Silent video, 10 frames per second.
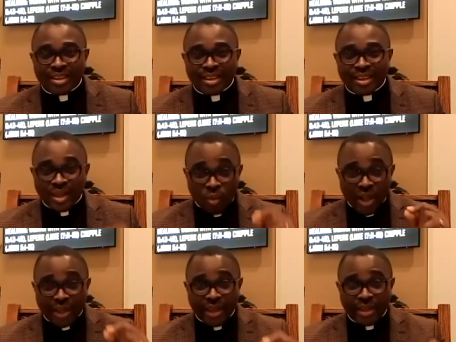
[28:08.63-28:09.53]
they were
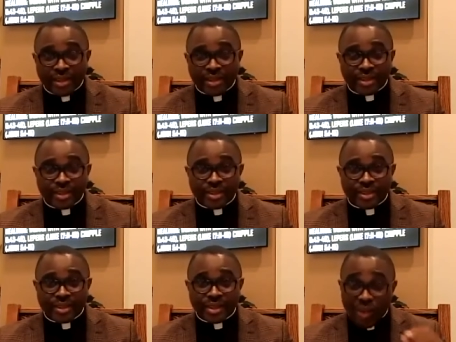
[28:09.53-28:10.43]
healed.
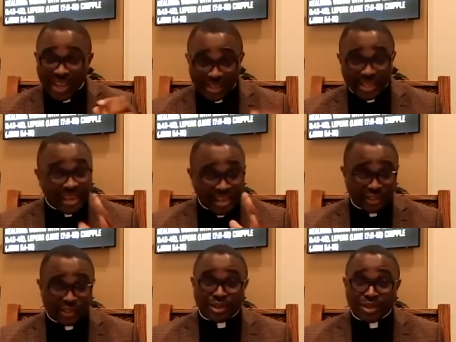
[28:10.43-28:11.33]
They were
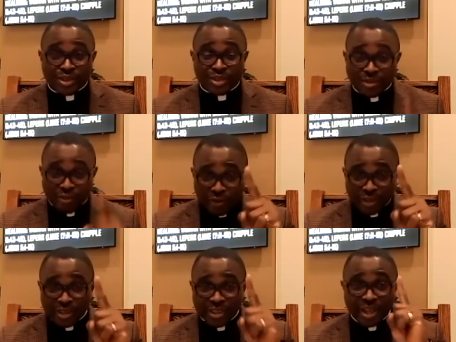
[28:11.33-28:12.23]
cleansed. The
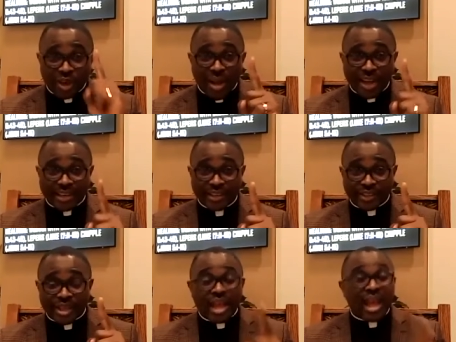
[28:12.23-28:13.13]
first thing is that they were
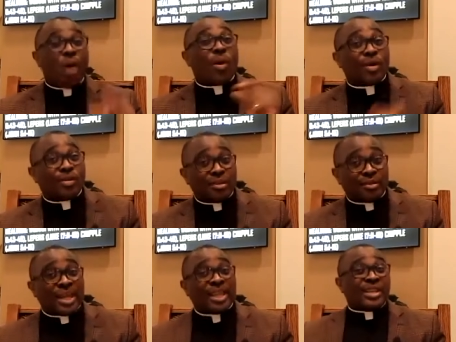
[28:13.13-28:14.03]
cleansed. And one of
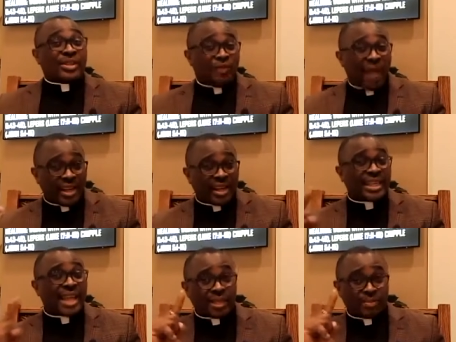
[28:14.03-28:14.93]
them, finding
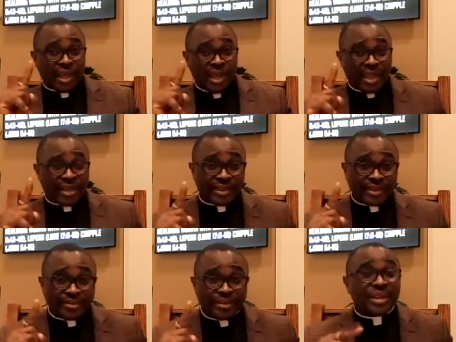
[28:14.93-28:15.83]
that he has been healed,
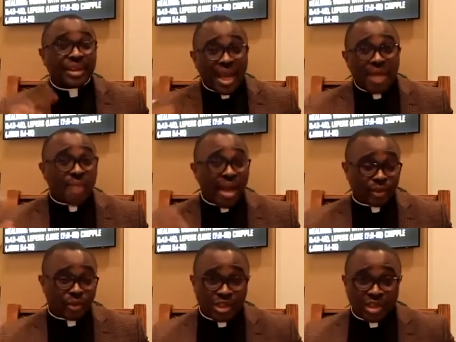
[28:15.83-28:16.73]
came back
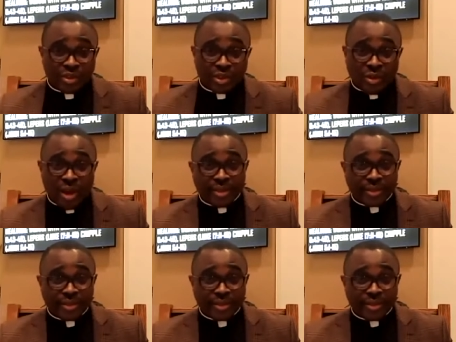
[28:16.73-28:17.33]
to Jesus Christ